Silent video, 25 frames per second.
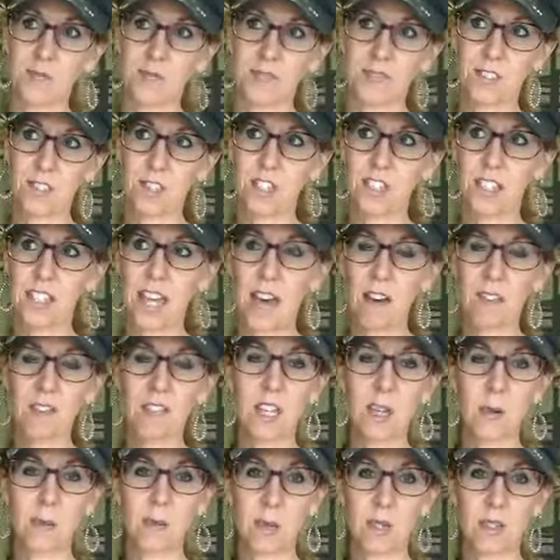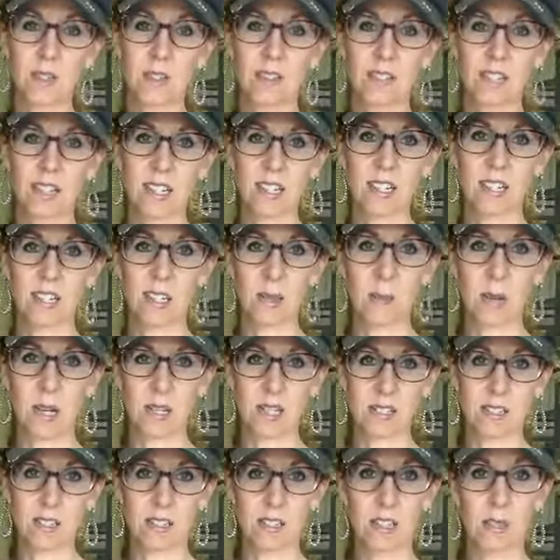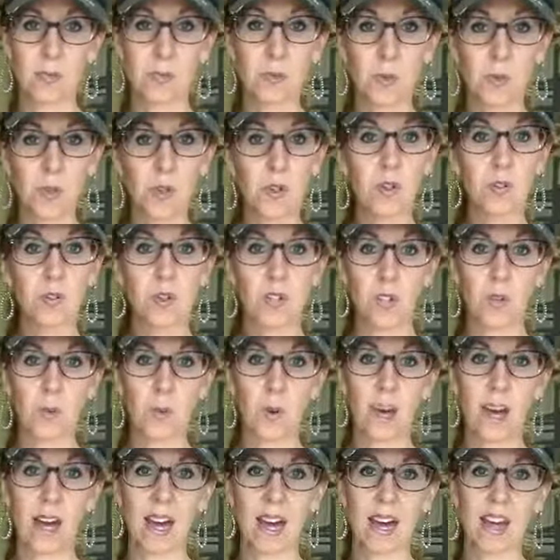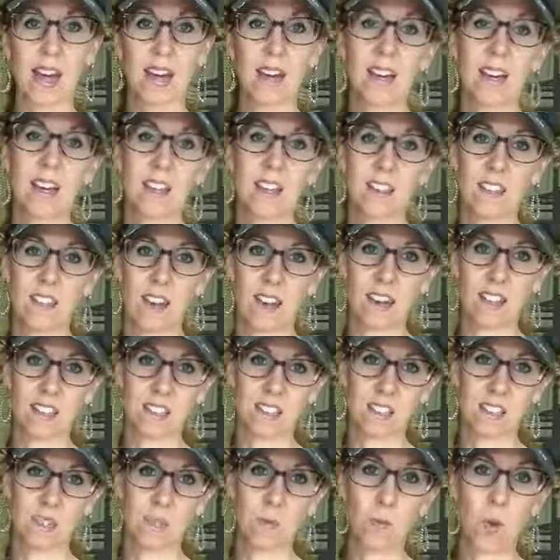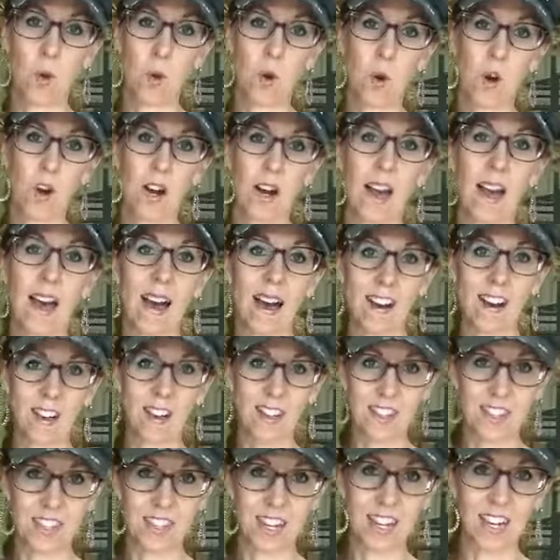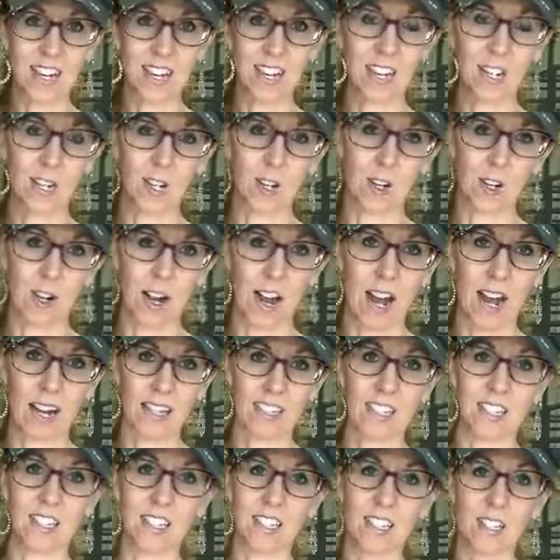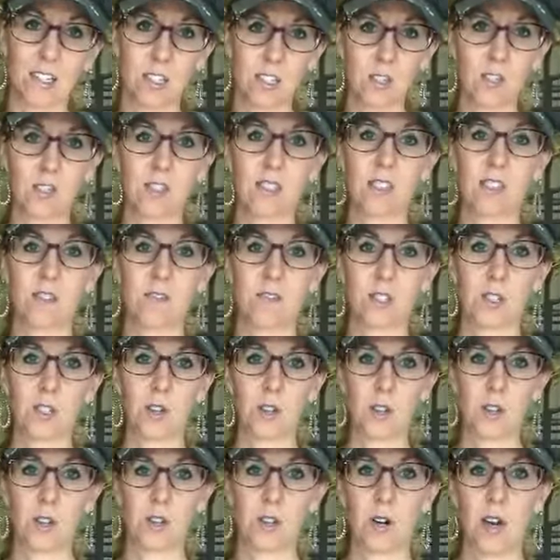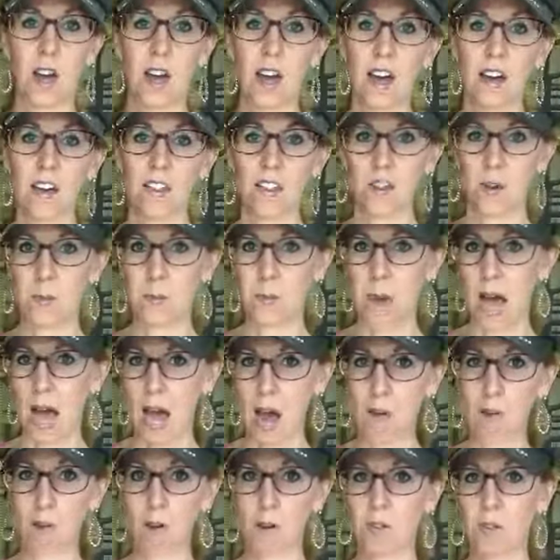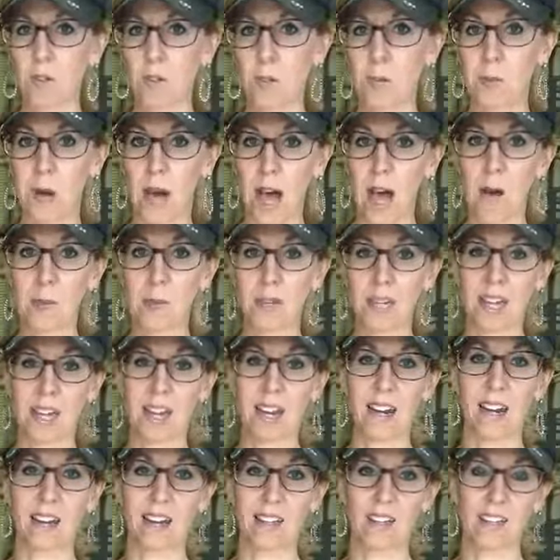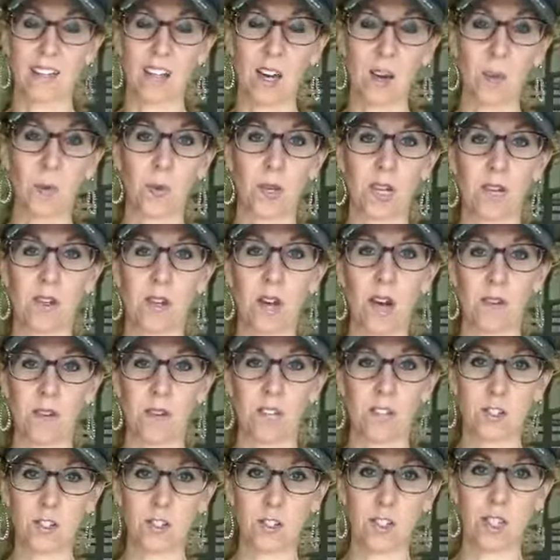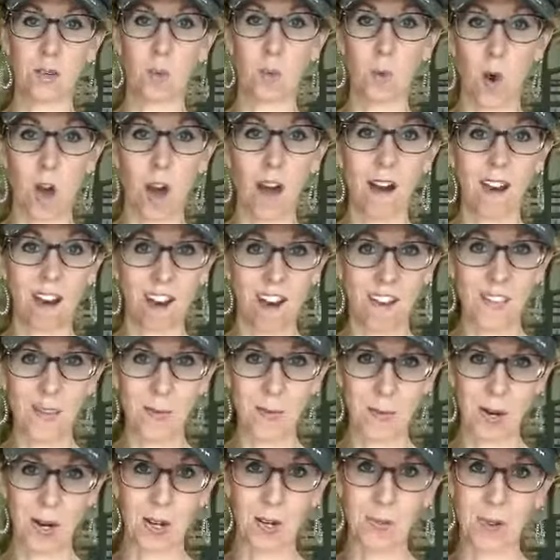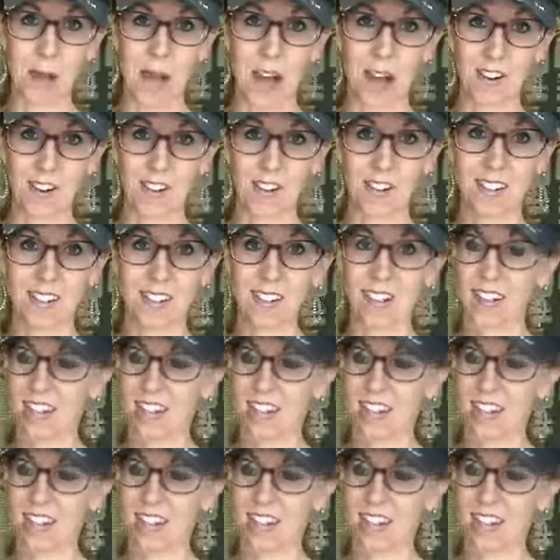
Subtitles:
just have the ability to basically move in a way that's more healthy and correct and conducive to the powerful biomechanics that we eventually want on the barrel pattern.